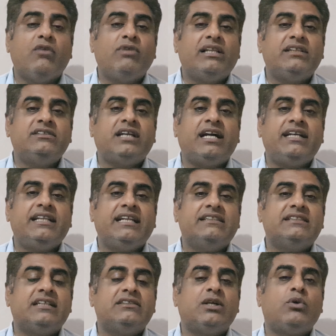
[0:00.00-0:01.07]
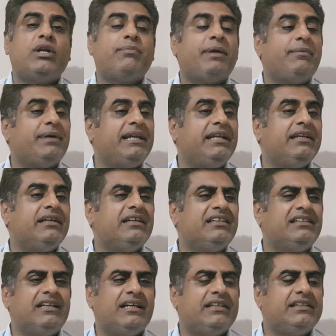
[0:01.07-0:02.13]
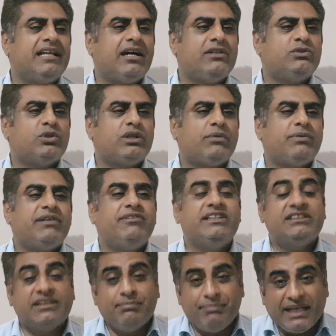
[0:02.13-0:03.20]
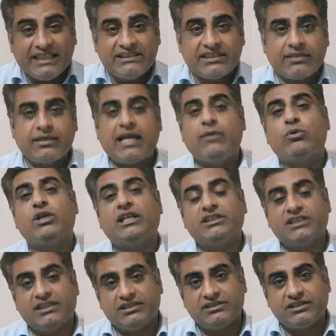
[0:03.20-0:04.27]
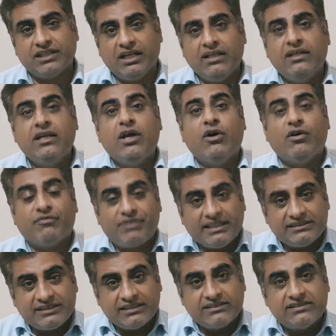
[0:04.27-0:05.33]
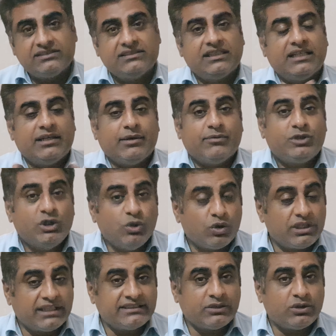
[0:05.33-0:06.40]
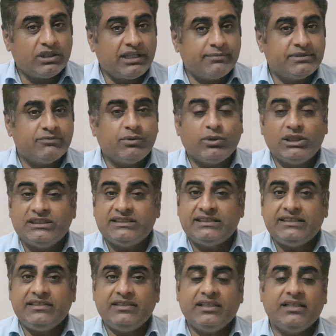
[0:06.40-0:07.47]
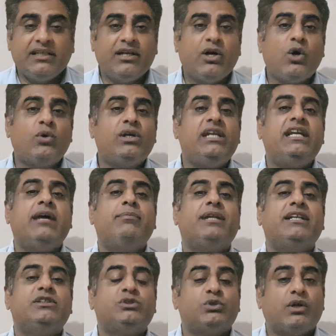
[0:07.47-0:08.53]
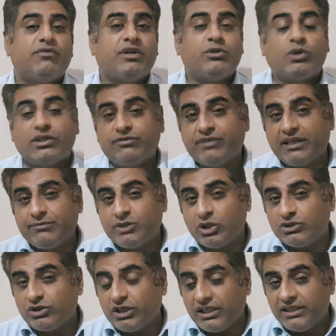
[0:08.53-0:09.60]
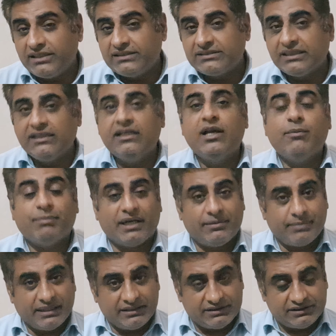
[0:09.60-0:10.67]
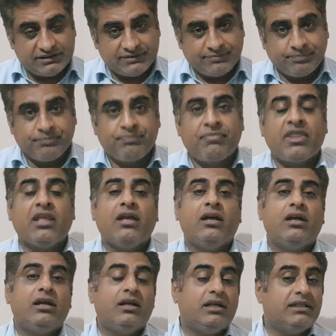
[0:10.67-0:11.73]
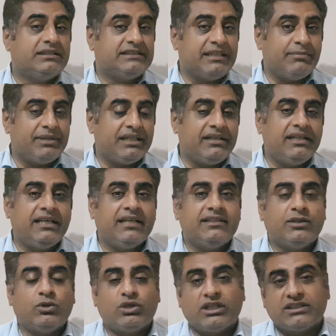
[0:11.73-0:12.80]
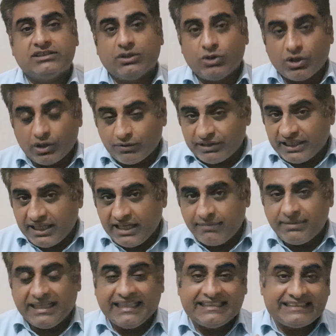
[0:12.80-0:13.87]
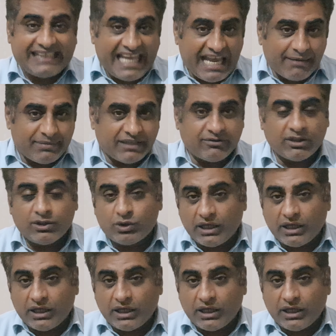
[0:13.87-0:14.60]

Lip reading: While these ideas sound appealing, they also come with major caveats. For instance, the no tax on tips policy only applies up to $25,000 per person. Similarly, the no tax on overtime is capped at